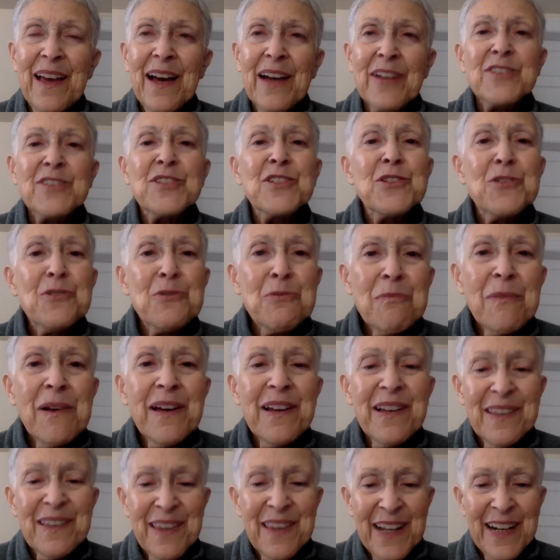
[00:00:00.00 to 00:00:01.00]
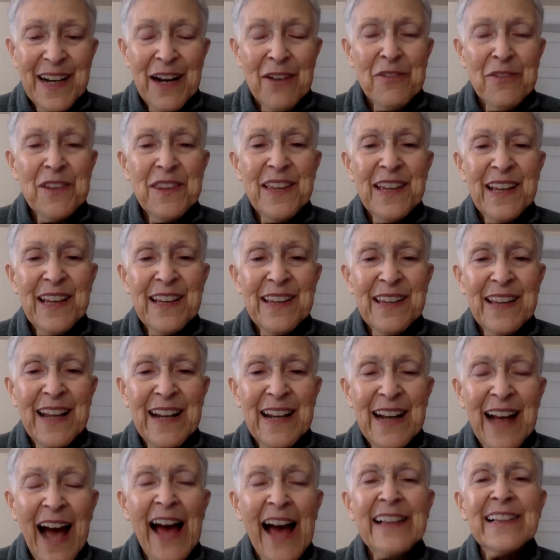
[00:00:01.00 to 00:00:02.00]
assume that everything
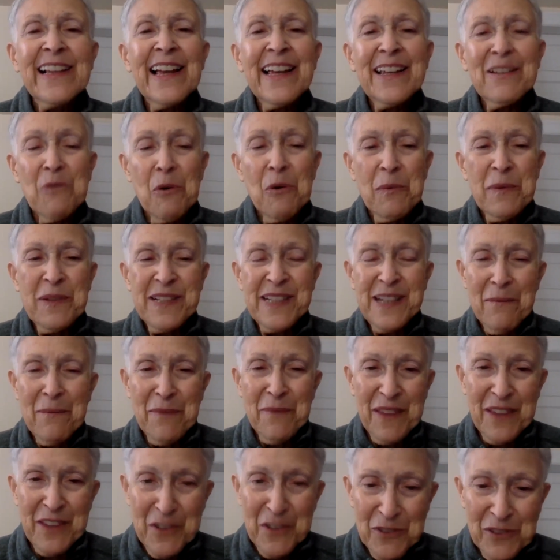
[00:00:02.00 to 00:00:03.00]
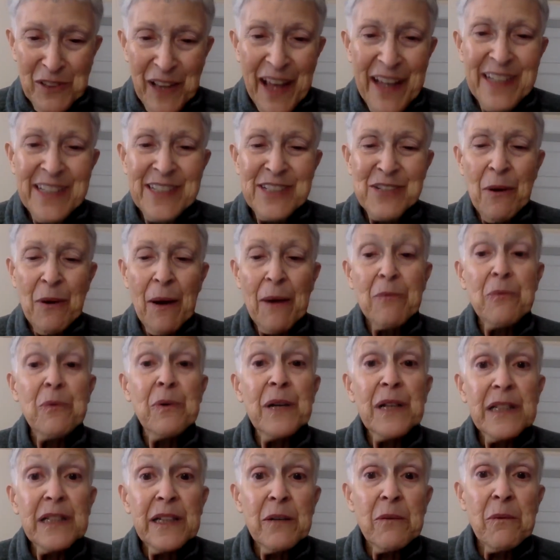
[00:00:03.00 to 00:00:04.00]
that I like will be something you like, so I
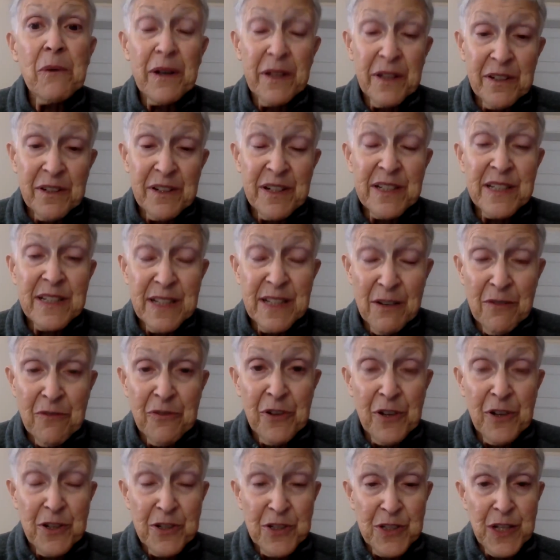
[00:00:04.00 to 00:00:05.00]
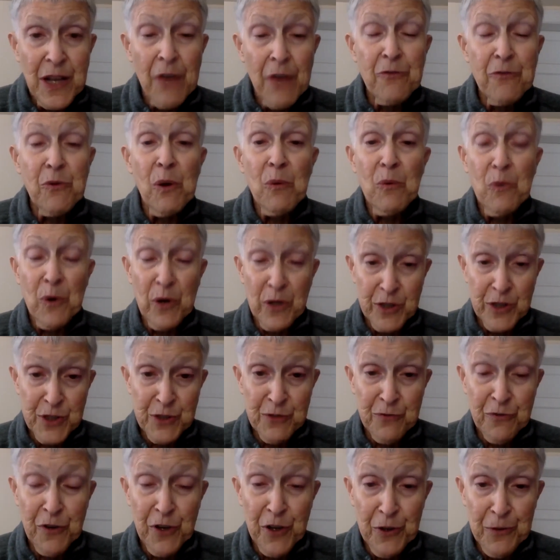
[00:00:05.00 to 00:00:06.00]
really want you to see for yourself what works
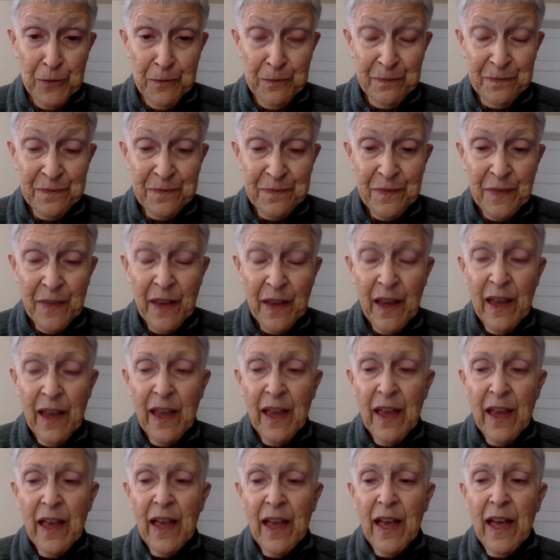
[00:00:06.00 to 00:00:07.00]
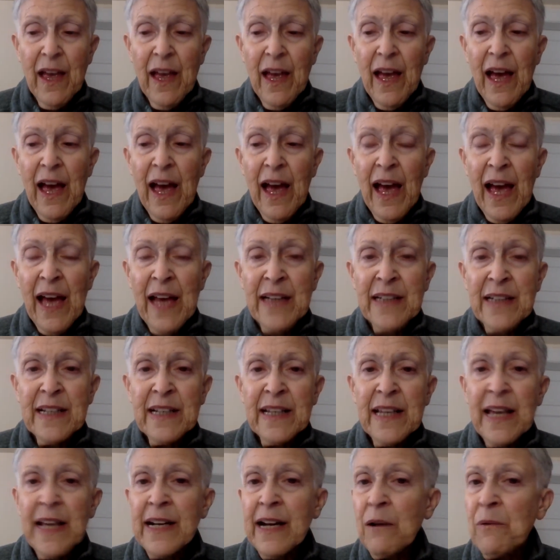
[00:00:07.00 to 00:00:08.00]
for you. And
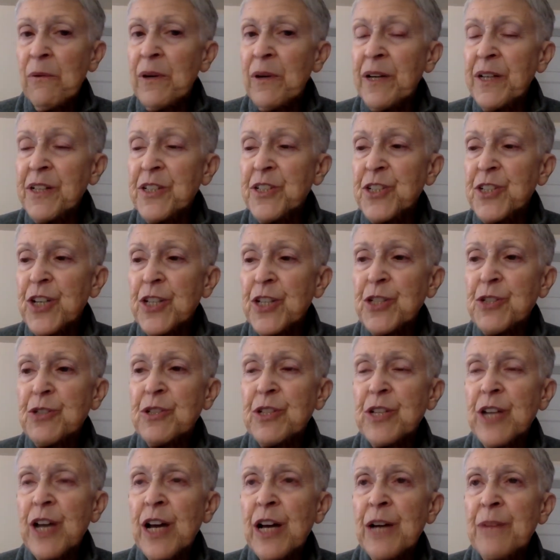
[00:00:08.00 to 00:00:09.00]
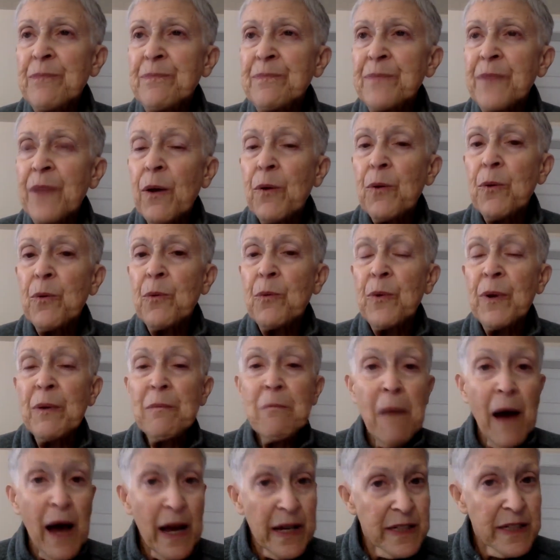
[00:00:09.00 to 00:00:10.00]
again, I want to just
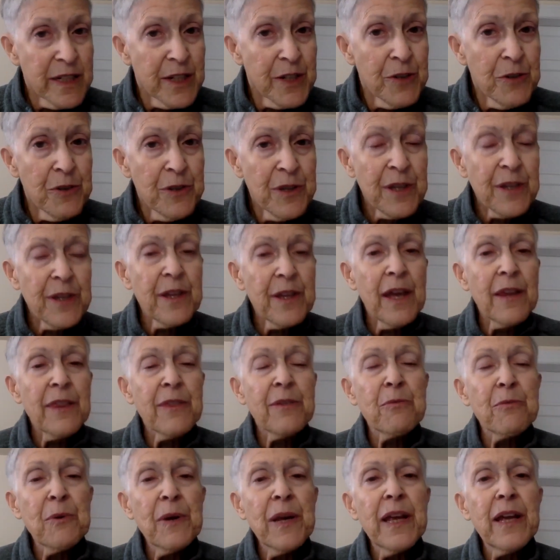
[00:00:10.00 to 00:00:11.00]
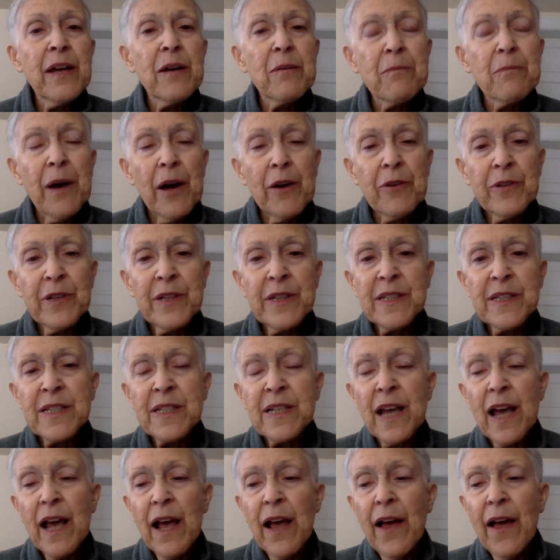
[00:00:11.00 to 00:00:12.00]
remind you that the three
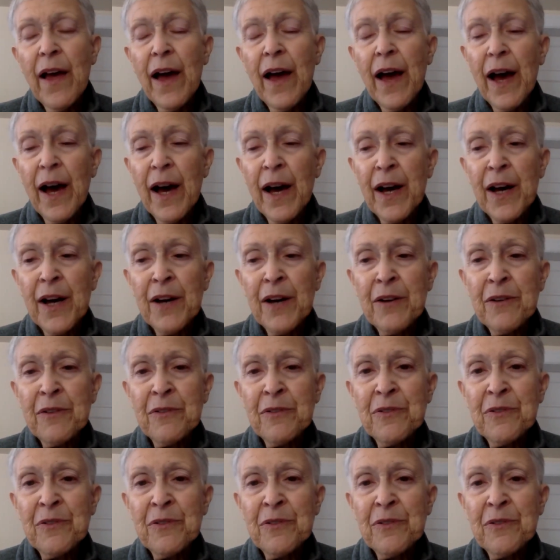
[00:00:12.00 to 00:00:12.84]
components of